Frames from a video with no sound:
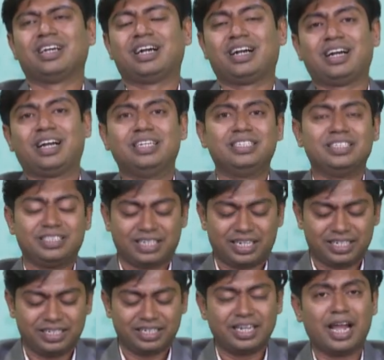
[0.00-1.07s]
I
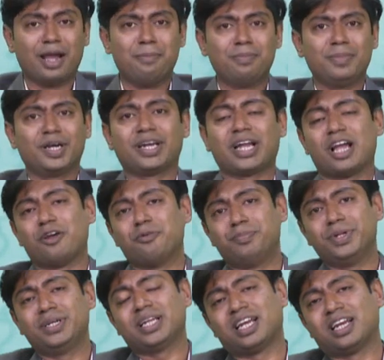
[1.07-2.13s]
am and I have
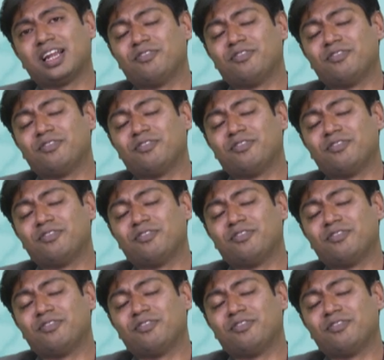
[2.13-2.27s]
been and I